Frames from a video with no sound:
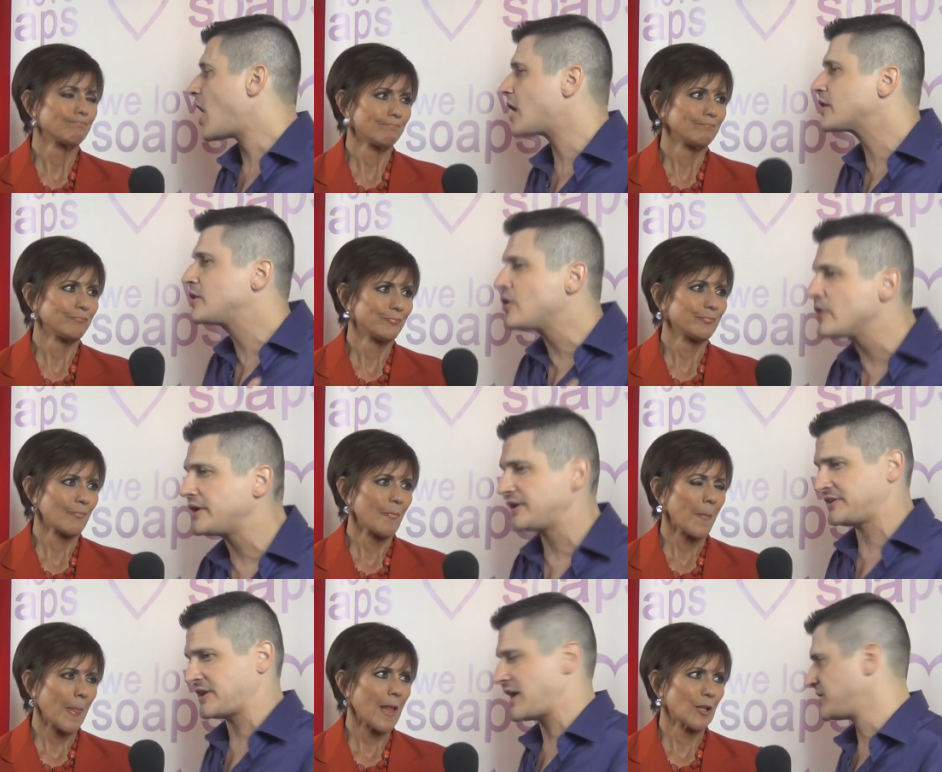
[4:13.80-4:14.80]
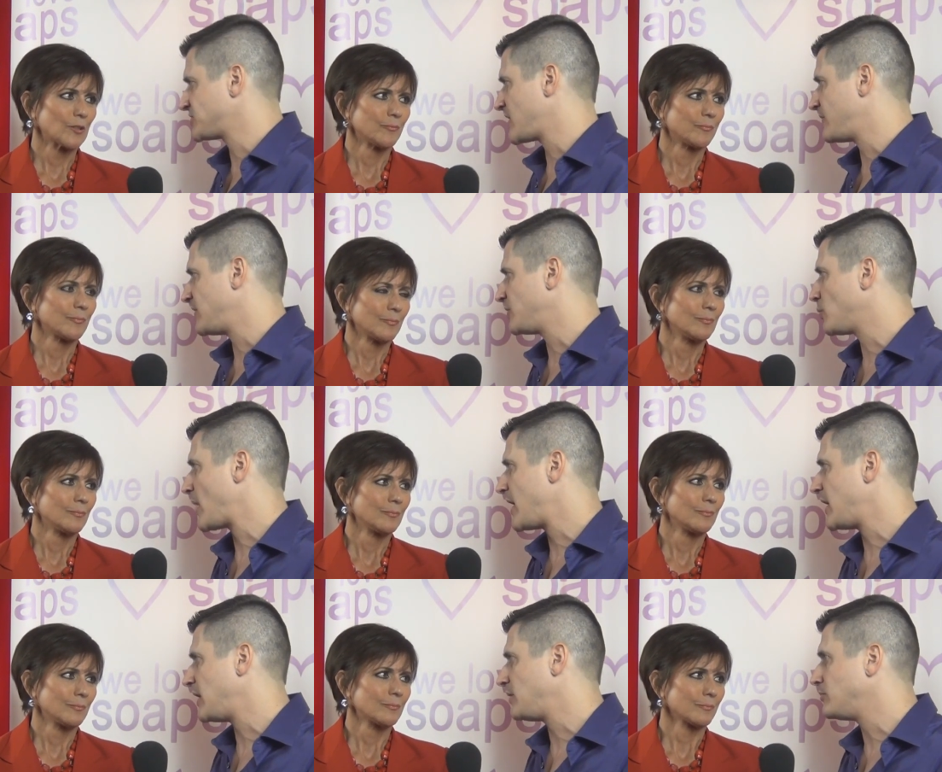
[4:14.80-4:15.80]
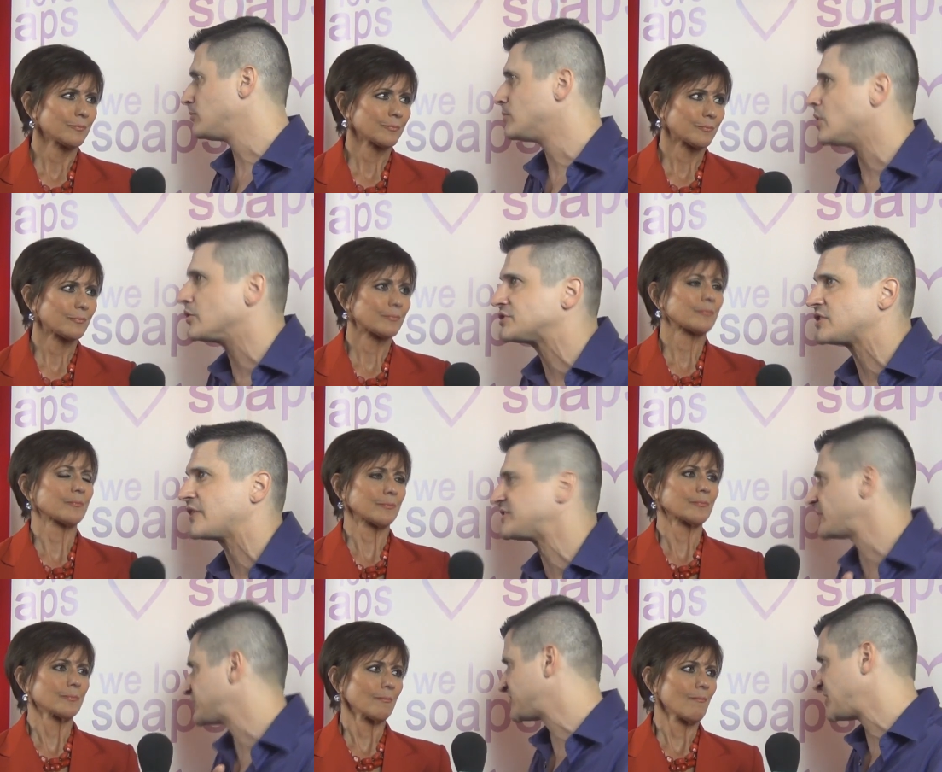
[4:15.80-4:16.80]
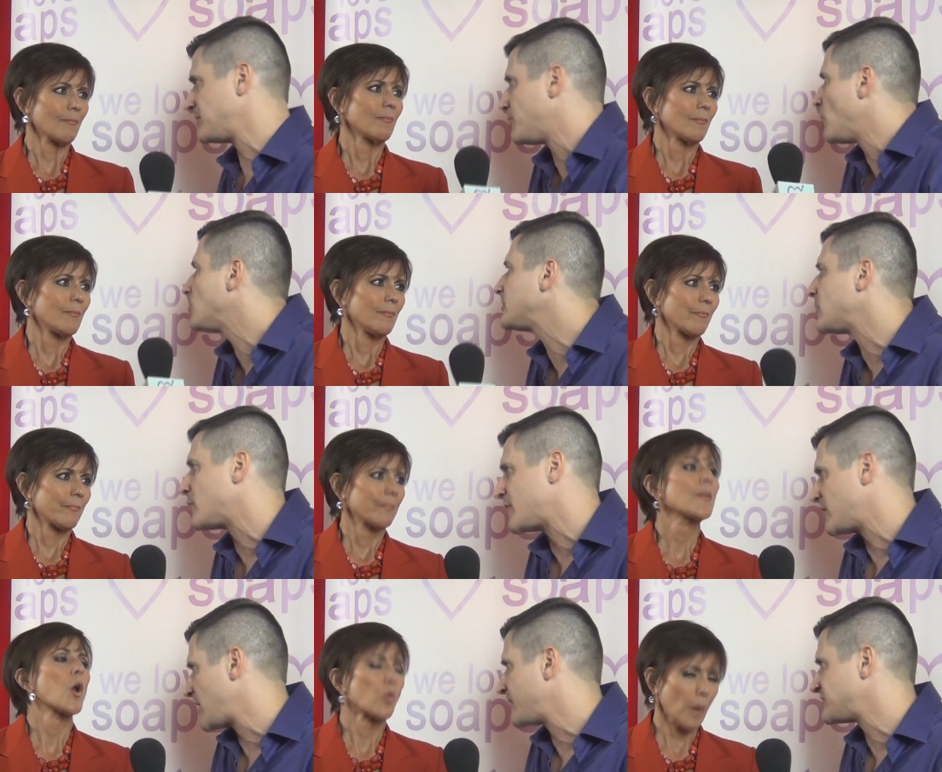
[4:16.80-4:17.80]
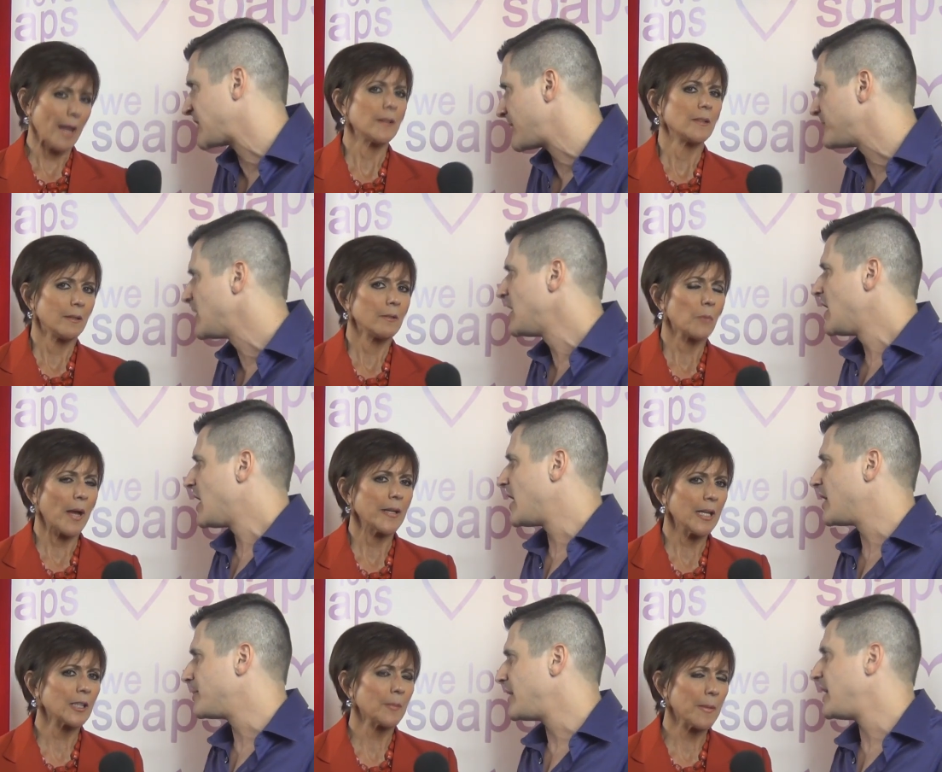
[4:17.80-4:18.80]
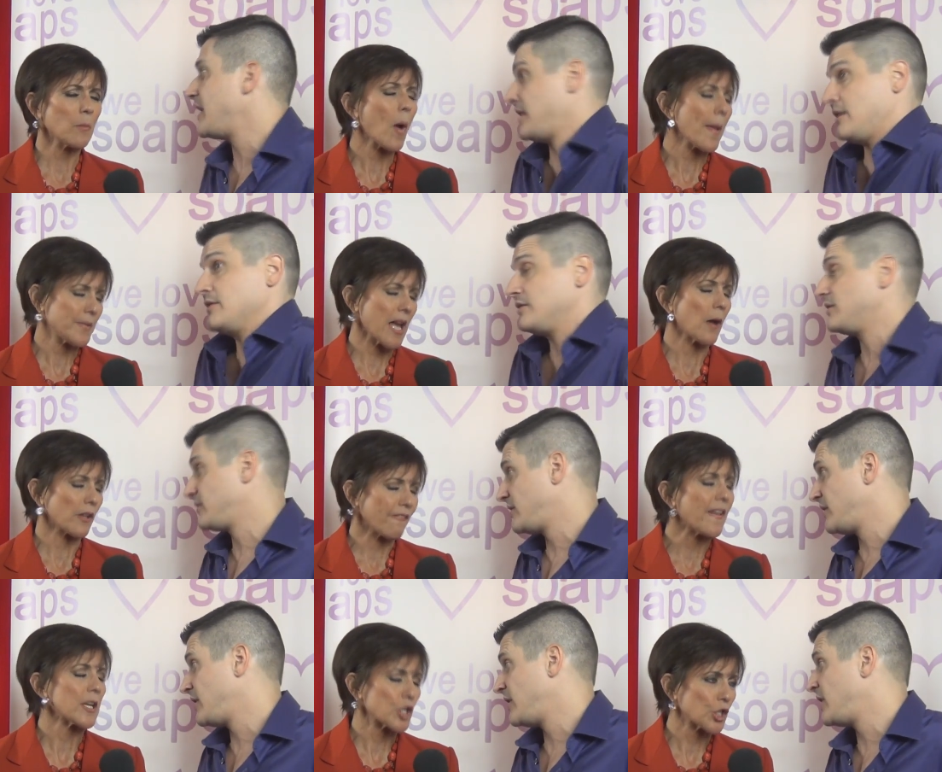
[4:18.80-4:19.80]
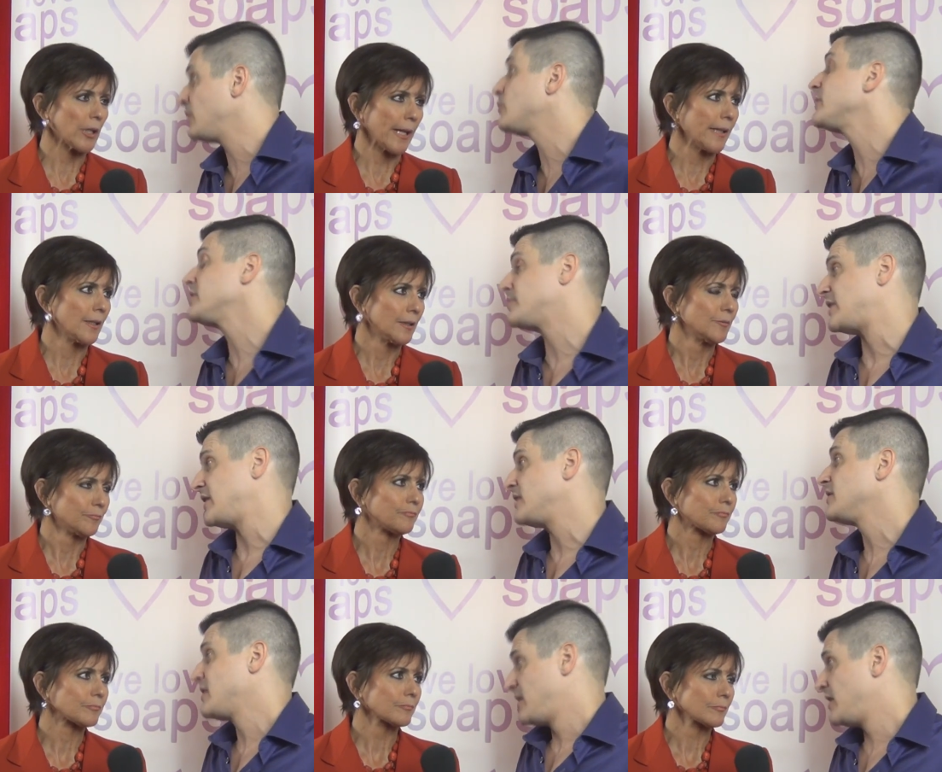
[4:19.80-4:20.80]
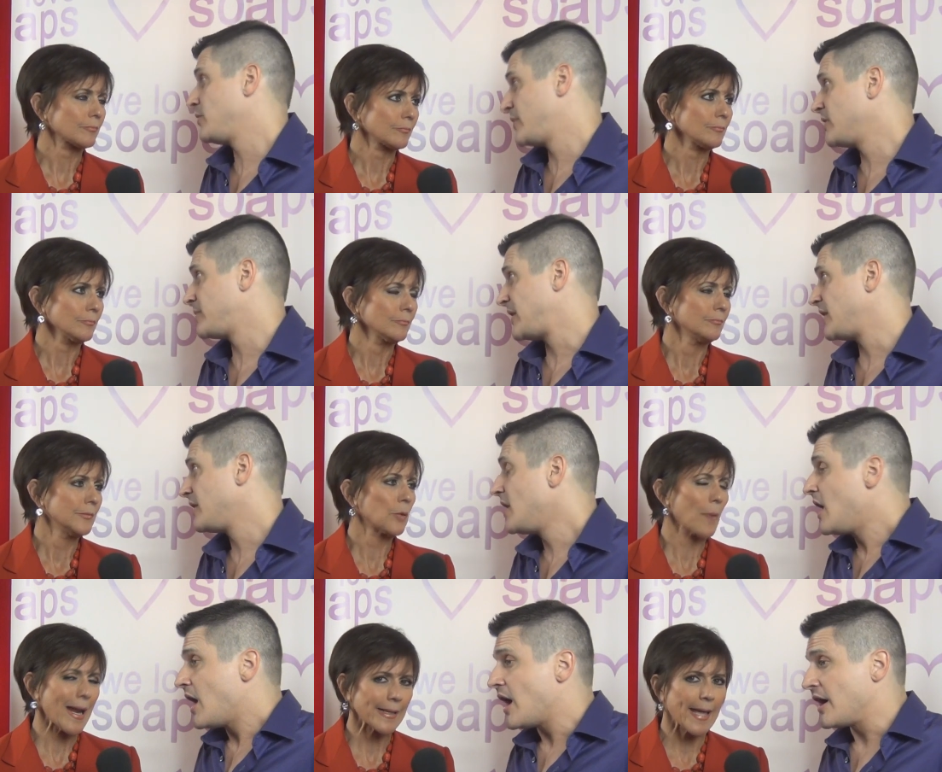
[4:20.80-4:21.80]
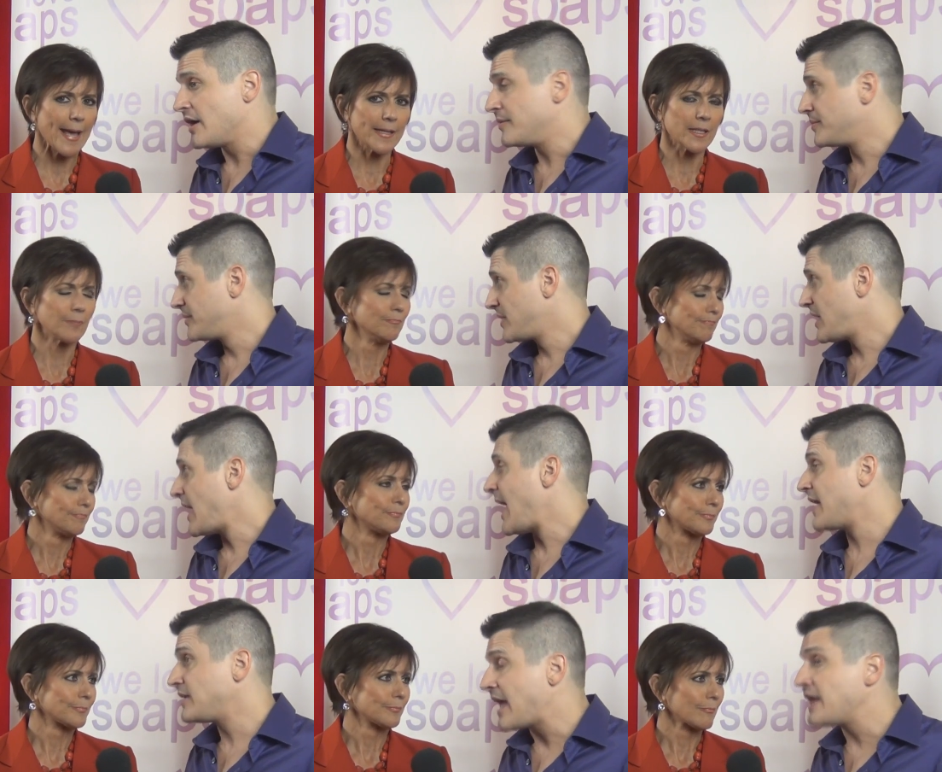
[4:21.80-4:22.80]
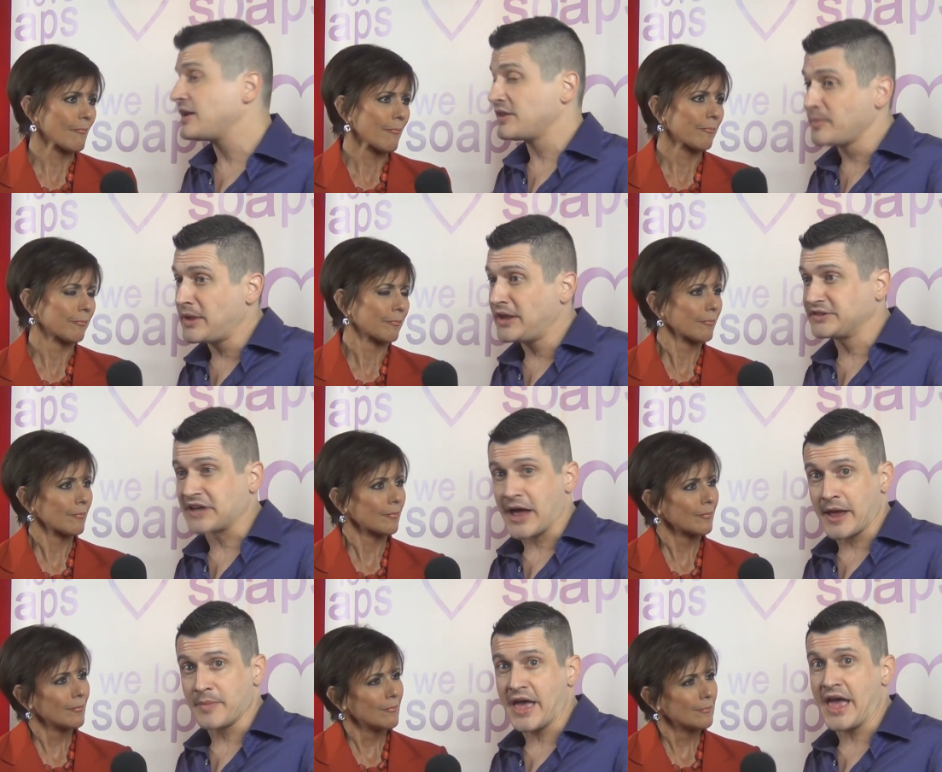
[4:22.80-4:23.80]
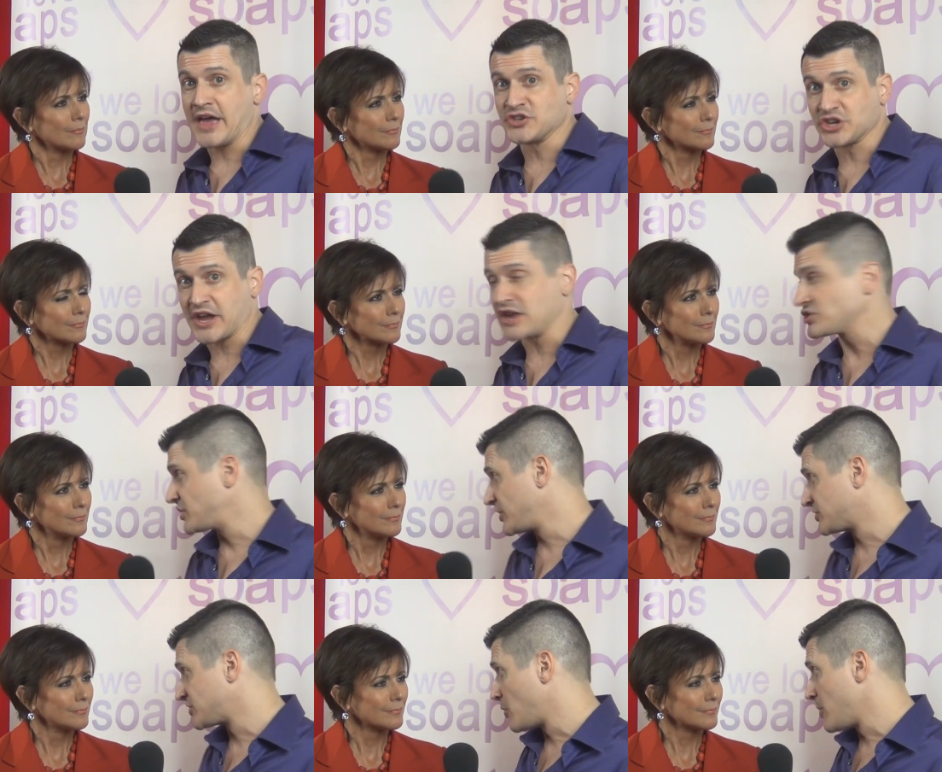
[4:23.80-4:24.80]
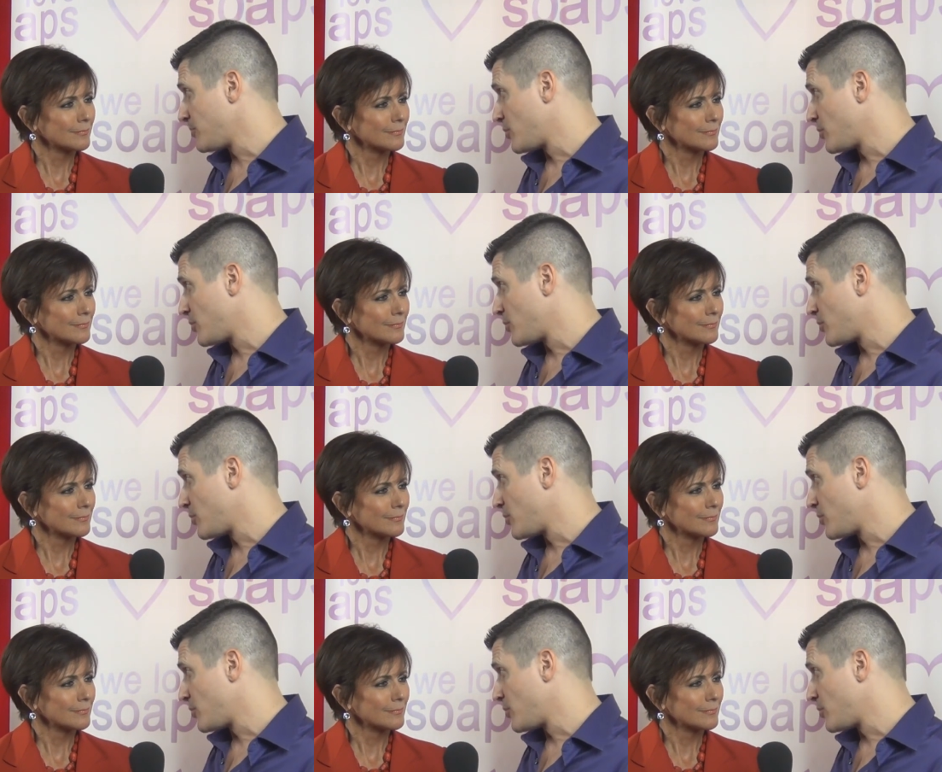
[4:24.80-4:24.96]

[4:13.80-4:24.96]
Speaker 1: are going to see HIV the way most of us have seen polio in our lifetime. Right, right. Um, it'll be
Speaker 2: wiped out eventually.
Speaker 1: It will be. It will be. Eradicated. Um, and, and in the meantime, education is so